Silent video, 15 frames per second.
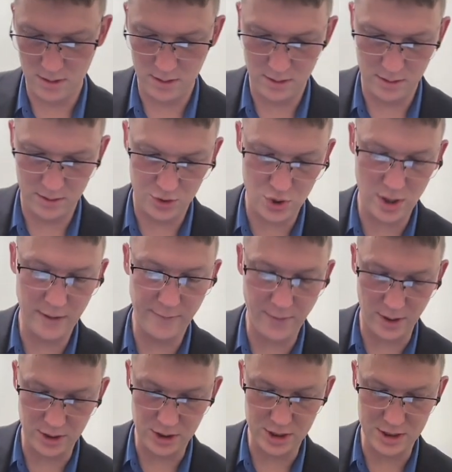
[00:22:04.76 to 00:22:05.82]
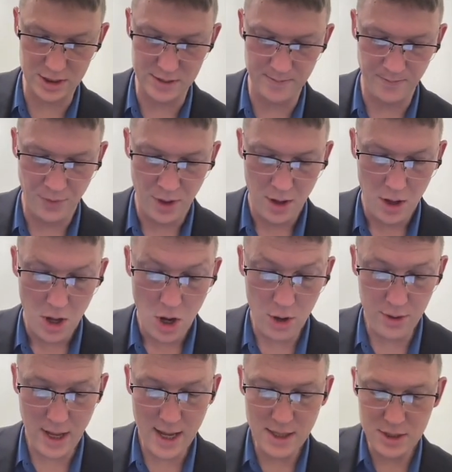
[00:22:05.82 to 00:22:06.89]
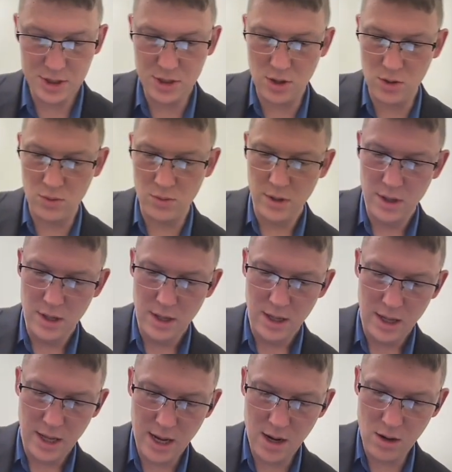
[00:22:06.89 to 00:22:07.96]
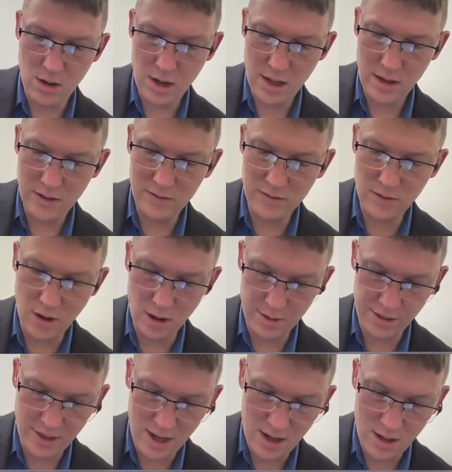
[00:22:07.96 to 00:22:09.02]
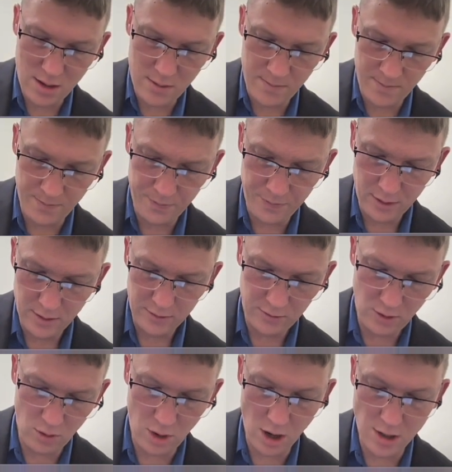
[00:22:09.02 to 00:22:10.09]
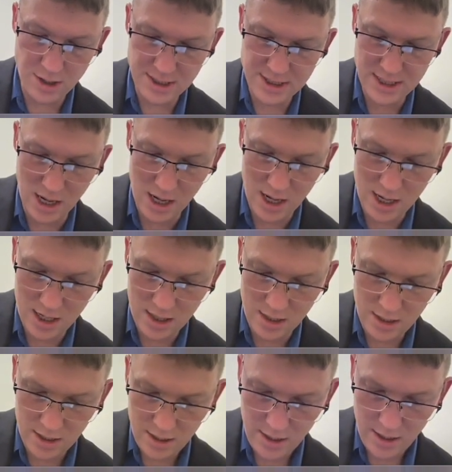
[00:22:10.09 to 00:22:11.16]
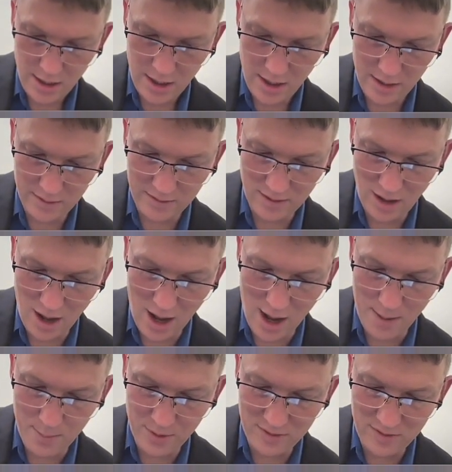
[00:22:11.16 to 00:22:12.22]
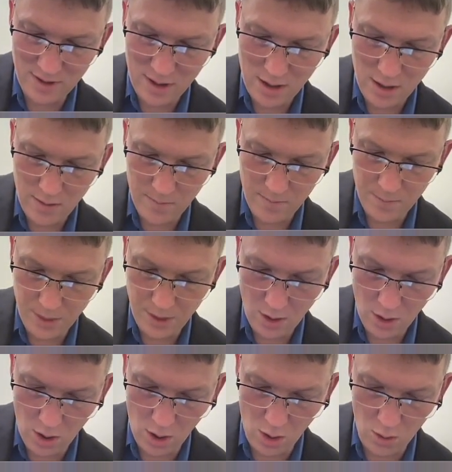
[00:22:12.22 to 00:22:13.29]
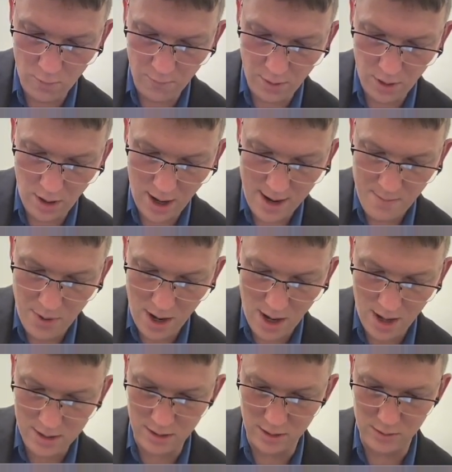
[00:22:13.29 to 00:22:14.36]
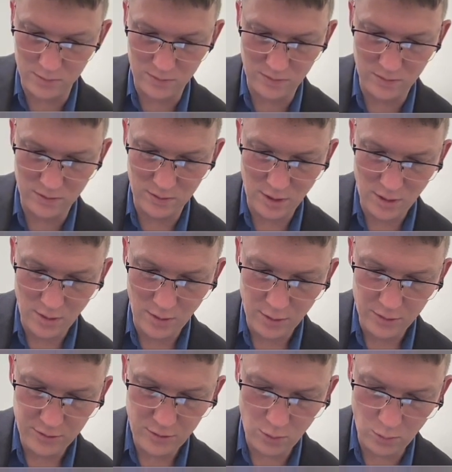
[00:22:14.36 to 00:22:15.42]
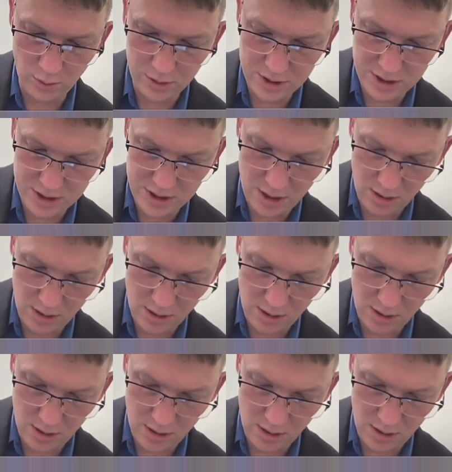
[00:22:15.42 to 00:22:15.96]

trig functions. Okay, so here is our theta. So our sine is opposite over hypotenuse. So we're just going to